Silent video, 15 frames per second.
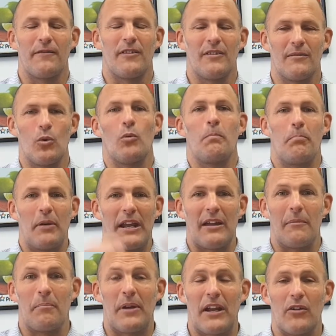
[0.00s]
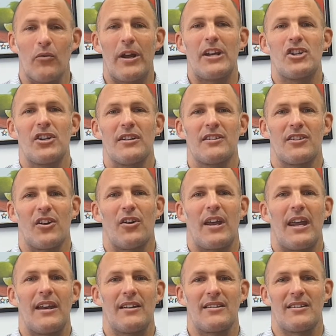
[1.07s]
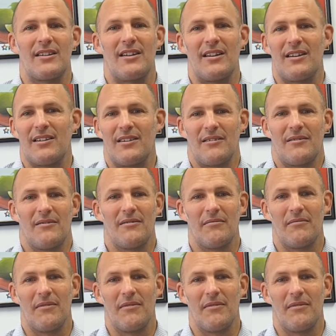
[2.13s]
well, bigger regions, so hence the